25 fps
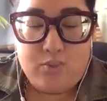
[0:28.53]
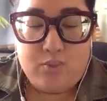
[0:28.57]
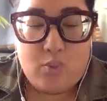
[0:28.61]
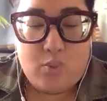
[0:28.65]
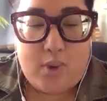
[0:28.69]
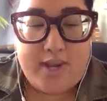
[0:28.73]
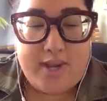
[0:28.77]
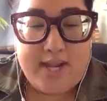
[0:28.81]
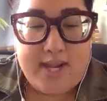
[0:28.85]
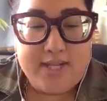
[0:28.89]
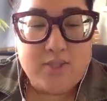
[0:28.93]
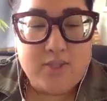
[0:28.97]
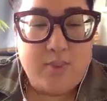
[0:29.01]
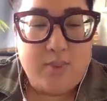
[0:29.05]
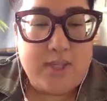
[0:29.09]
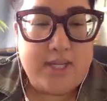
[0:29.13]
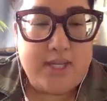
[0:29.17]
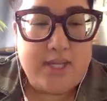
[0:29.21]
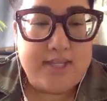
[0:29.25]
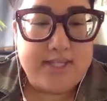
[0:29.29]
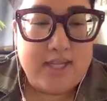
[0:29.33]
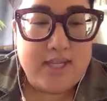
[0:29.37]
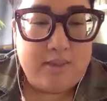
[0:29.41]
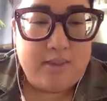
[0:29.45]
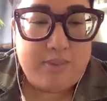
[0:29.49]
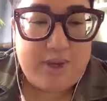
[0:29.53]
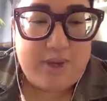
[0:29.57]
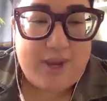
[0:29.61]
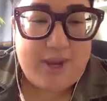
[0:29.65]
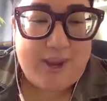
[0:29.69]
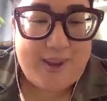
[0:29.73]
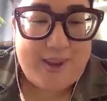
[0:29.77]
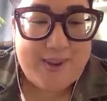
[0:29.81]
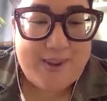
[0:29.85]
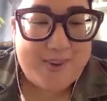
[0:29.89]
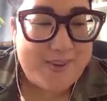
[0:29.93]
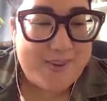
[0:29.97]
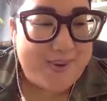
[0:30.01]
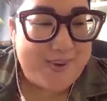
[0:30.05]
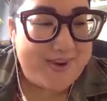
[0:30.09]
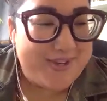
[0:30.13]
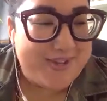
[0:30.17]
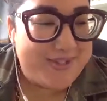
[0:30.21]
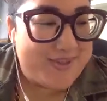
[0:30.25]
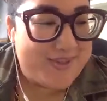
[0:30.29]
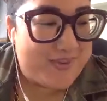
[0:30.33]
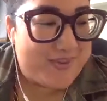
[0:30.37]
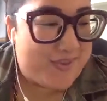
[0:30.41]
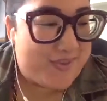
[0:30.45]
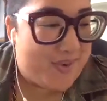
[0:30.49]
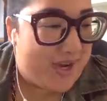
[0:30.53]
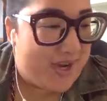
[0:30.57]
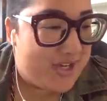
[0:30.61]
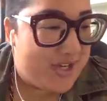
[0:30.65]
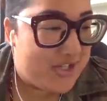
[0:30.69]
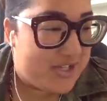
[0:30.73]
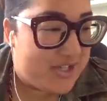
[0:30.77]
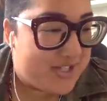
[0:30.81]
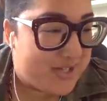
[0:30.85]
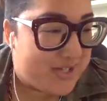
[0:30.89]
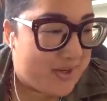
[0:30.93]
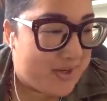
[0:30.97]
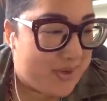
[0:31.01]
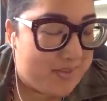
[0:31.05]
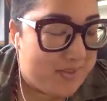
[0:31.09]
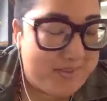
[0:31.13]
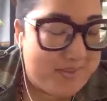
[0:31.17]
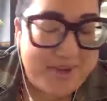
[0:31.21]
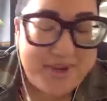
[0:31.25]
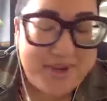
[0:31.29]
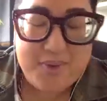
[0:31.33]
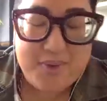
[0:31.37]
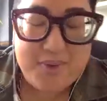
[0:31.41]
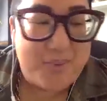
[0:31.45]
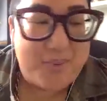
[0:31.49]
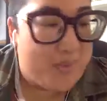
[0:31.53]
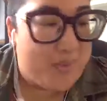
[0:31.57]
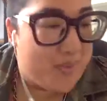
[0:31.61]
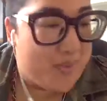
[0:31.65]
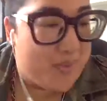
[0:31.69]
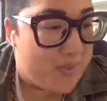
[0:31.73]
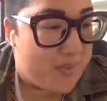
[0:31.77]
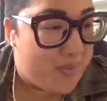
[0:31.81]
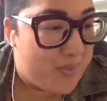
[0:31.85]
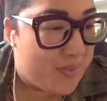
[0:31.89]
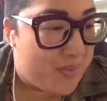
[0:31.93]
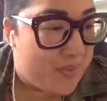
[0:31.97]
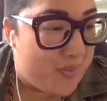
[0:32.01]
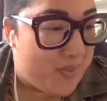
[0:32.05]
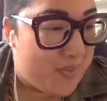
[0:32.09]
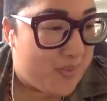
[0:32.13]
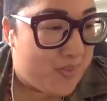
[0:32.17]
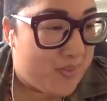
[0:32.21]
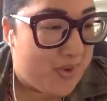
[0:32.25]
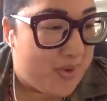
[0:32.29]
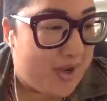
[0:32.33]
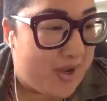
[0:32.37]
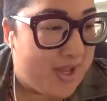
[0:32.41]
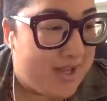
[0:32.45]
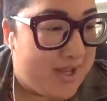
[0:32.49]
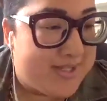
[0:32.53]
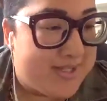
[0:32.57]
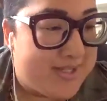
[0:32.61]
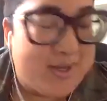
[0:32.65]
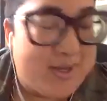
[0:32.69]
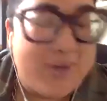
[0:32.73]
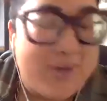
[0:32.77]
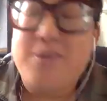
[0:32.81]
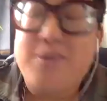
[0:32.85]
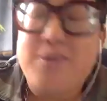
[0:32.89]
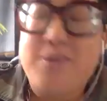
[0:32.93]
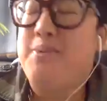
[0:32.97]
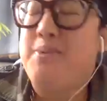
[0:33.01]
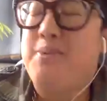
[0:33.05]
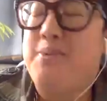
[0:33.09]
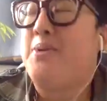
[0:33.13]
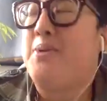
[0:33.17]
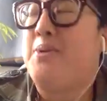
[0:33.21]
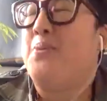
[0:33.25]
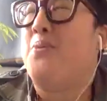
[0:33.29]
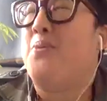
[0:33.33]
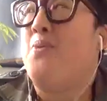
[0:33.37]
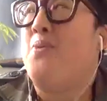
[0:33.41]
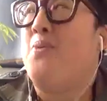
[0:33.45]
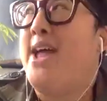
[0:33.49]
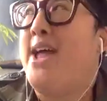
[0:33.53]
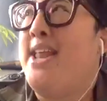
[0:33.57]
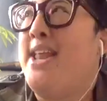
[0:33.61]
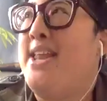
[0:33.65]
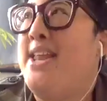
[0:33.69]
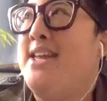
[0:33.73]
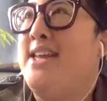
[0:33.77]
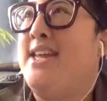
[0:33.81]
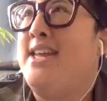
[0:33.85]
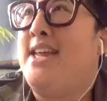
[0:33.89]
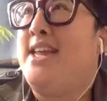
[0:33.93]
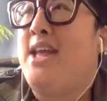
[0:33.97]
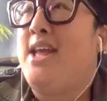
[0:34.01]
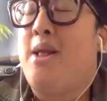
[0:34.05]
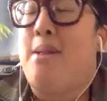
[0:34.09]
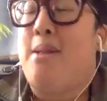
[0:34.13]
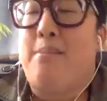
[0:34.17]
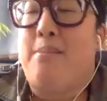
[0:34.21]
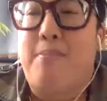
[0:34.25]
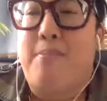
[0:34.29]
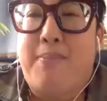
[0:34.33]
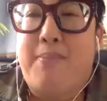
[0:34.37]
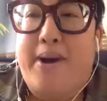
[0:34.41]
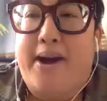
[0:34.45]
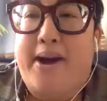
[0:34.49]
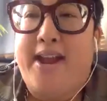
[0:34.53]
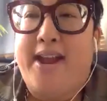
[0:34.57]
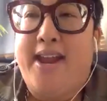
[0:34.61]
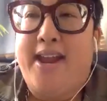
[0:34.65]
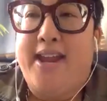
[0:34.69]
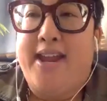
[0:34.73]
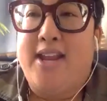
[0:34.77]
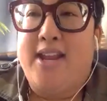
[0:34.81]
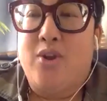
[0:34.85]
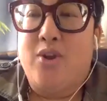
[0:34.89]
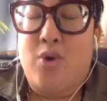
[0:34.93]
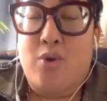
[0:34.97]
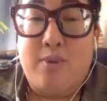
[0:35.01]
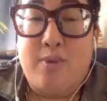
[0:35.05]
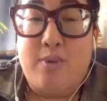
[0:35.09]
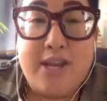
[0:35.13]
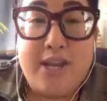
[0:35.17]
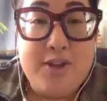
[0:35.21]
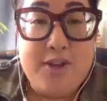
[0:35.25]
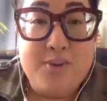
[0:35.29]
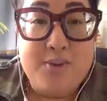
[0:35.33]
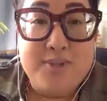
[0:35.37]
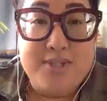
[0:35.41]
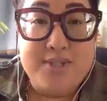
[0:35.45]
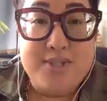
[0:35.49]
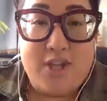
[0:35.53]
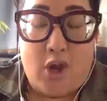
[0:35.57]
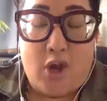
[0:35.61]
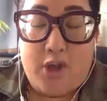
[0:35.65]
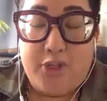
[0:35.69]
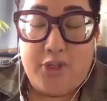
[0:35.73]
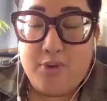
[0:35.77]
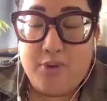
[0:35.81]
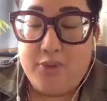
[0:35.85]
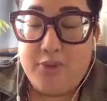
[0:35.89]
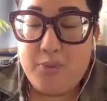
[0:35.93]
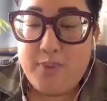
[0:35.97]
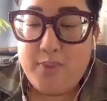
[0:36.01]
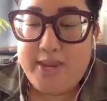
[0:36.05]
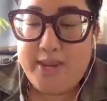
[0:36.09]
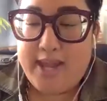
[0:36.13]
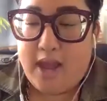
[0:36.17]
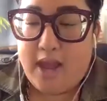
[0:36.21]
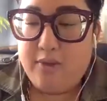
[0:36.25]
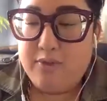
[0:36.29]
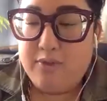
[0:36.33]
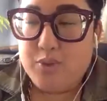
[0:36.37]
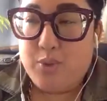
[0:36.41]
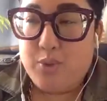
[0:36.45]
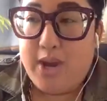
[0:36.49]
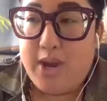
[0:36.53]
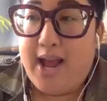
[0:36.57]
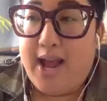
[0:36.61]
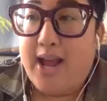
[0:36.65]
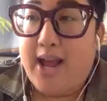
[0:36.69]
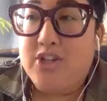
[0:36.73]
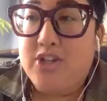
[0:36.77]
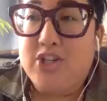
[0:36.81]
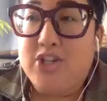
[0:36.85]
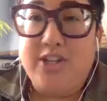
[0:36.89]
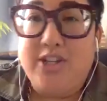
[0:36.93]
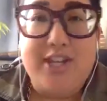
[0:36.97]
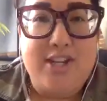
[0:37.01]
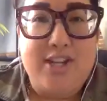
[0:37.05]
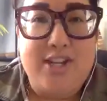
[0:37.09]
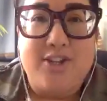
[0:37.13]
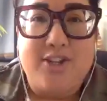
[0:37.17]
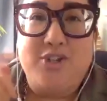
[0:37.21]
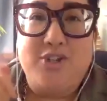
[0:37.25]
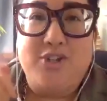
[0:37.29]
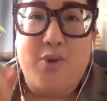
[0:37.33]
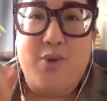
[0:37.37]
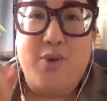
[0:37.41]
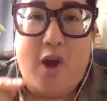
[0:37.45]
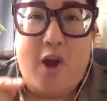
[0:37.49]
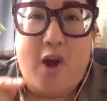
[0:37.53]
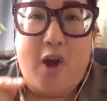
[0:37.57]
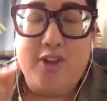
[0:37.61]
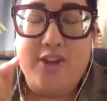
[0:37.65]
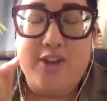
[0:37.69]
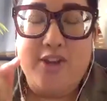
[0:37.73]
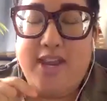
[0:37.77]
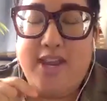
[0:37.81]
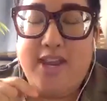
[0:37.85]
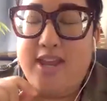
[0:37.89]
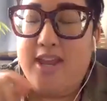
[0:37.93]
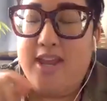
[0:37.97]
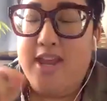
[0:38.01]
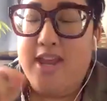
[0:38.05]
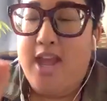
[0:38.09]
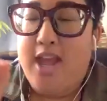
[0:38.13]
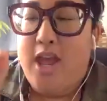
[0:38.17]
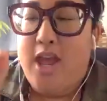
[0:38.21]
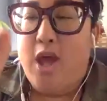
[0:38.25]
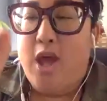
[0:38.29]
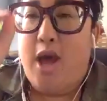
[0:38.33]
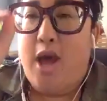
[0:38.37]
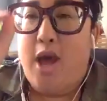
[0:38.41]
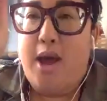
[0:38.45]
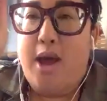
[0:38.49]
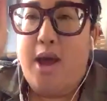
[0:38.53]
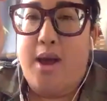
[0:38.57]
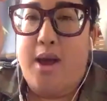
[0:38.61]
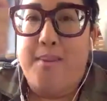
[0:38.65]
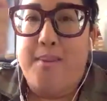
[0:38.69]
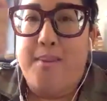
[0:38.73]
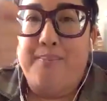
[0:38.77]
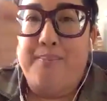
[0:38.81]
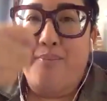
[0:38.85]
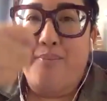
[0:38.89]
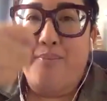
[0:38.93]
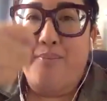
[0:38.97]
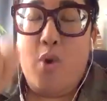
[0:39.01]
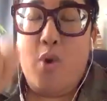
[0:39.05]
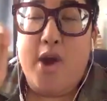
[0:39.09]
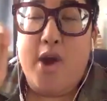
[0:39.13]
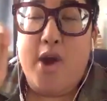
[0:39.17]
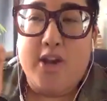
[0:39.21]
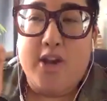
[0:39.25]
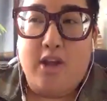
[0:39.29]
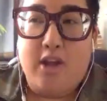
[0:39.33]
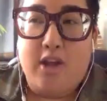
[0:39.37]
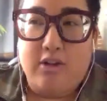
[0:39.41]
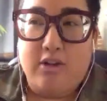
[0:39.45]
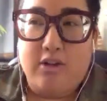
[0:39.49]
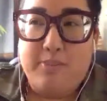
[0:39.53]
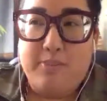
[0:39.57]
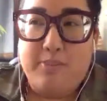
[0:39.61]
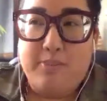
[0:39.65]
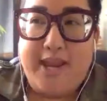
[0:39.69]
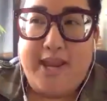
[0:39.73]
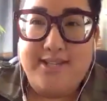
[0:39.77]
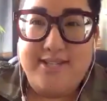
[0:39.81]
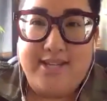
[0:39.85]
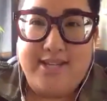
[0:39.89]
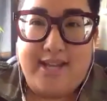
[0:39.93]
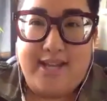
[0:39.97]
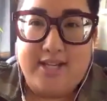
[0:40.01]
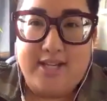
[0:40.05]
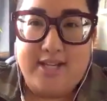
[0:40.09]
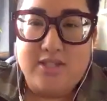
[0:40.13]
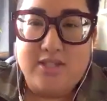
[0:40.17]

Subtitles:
One next week, it's going to be Nora's Wish. It's going to be read by Noreen, who is the author. And the week after, we're actually going to do a holiday watercolor painting.